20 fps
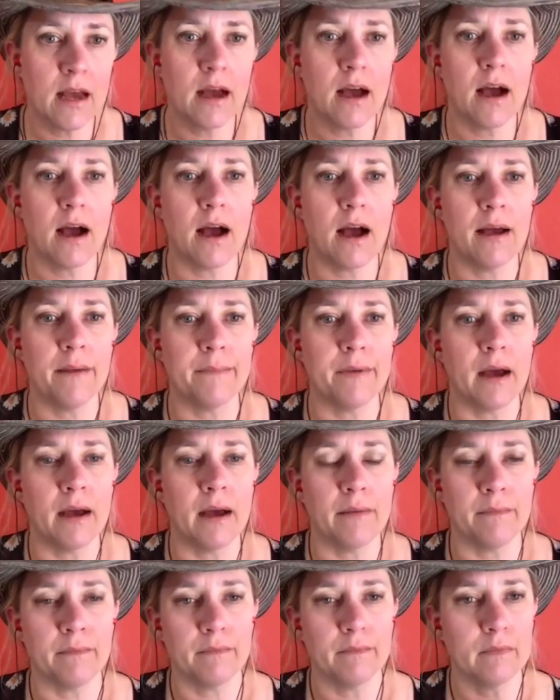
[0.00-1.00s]

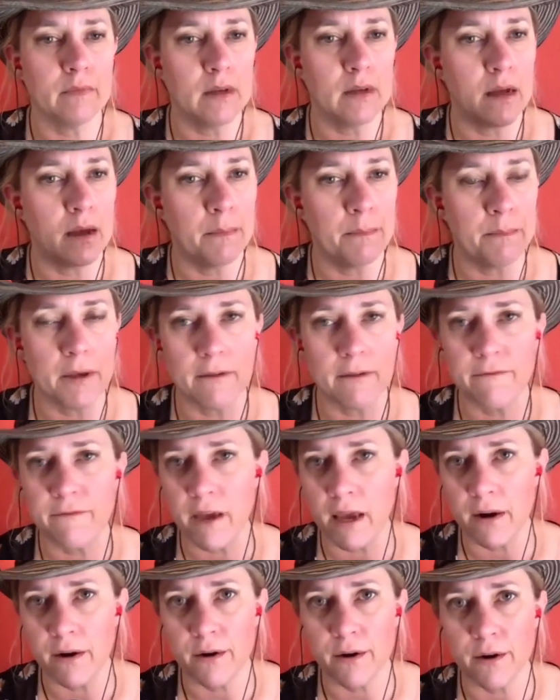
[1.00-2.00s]
I'm a big
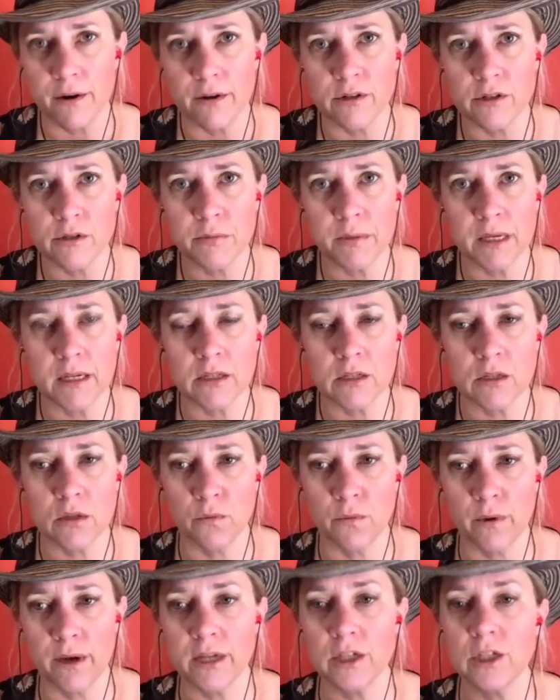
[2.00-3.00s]
fan of hers because the
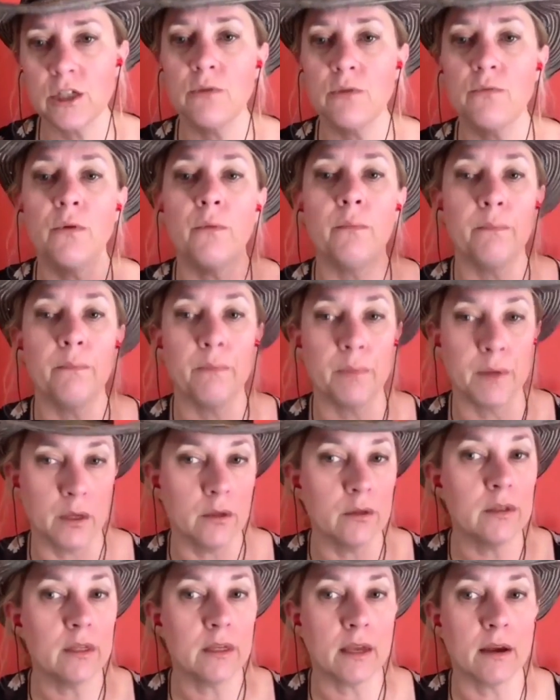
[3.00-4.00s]
way she will
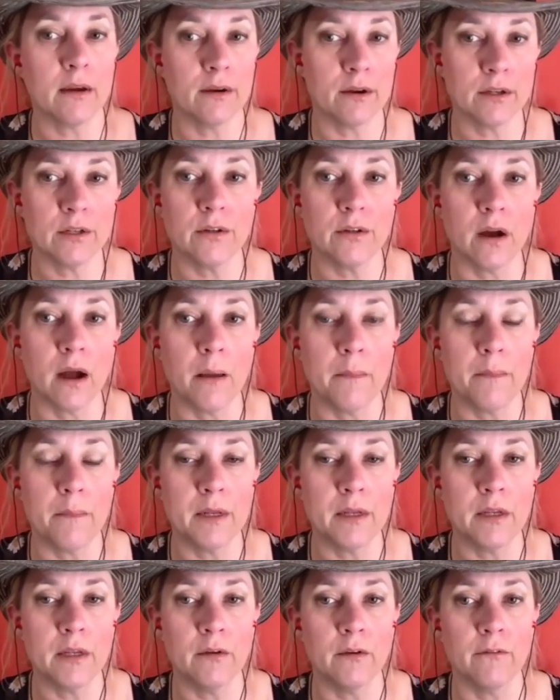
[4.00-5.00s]
build the character up
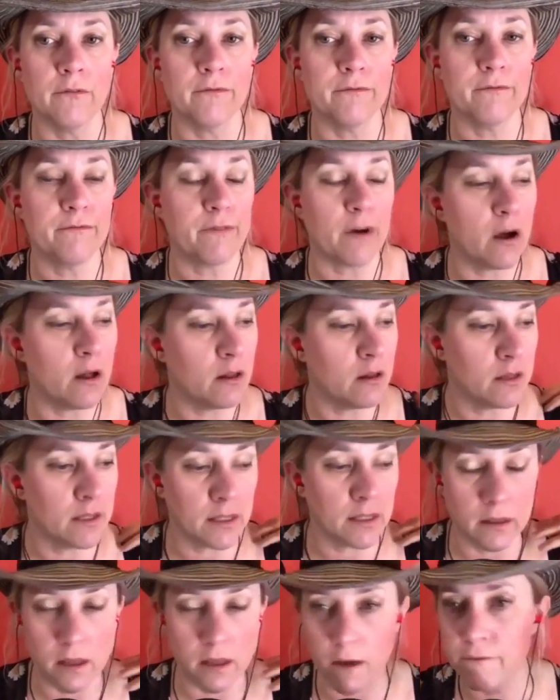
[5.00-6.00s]
and you'll fall
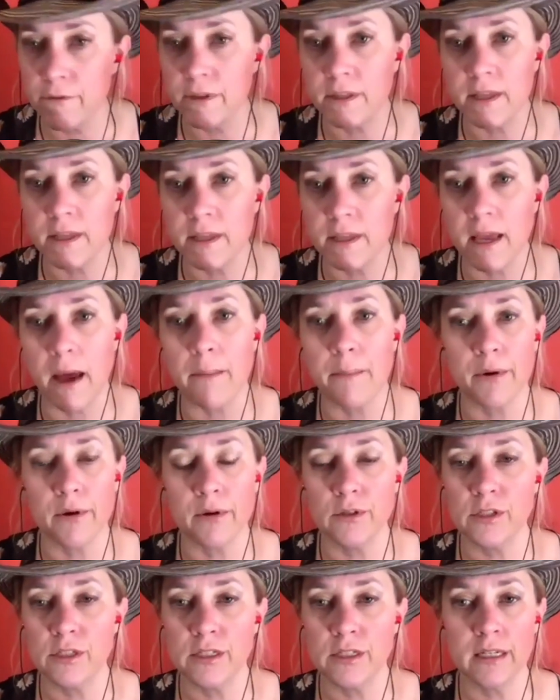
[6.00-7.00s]
in love with that
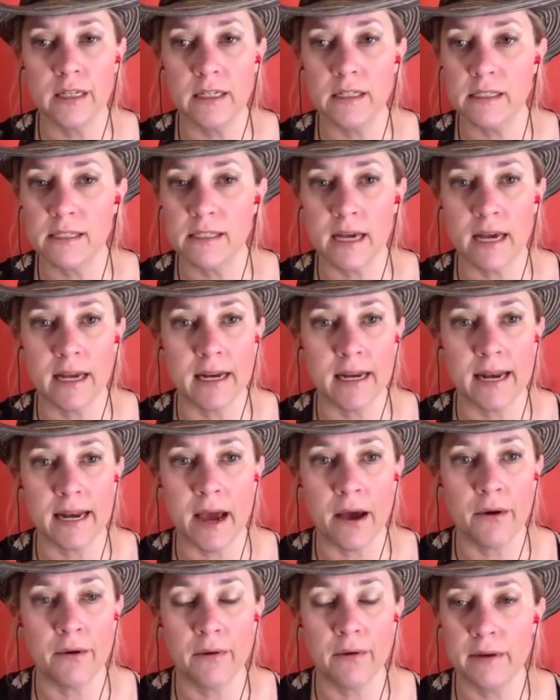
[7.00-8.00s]
person inside and
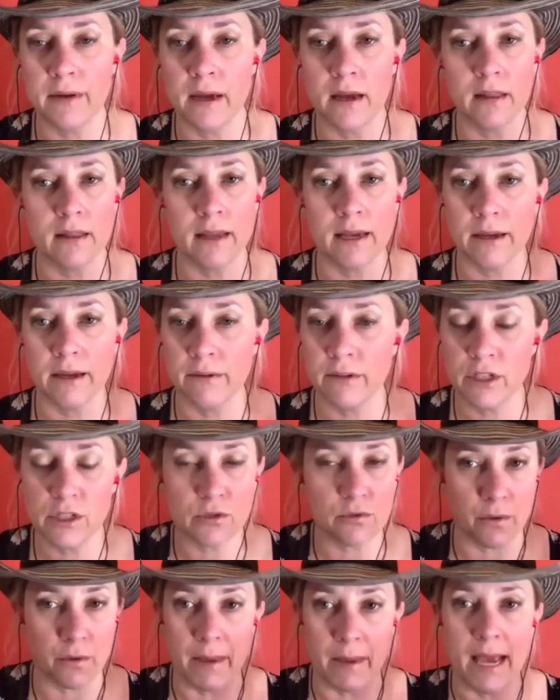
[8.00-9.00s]
out, not like
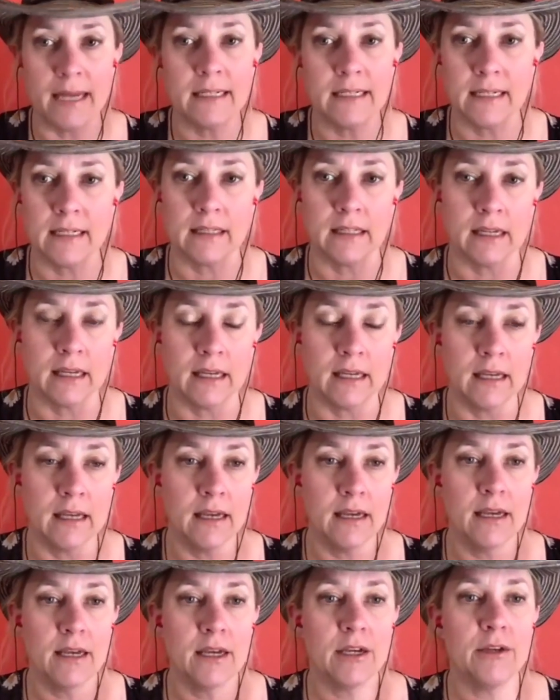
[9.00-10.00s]
just romantically.
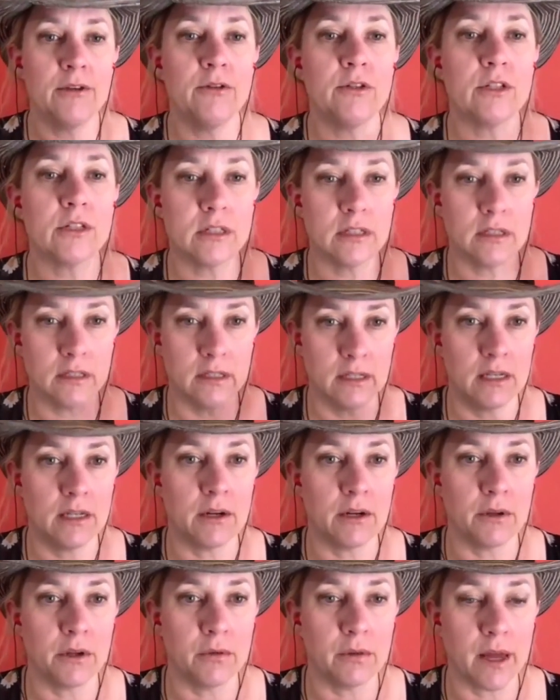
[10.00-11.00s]
You just,
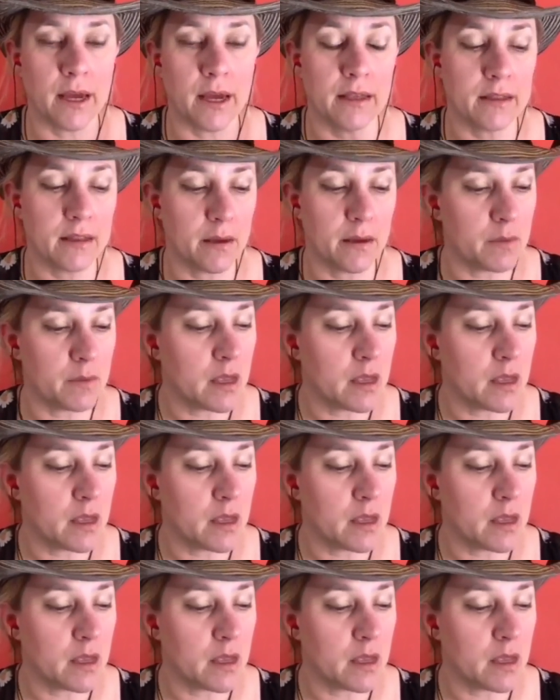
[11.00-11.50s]
you like them.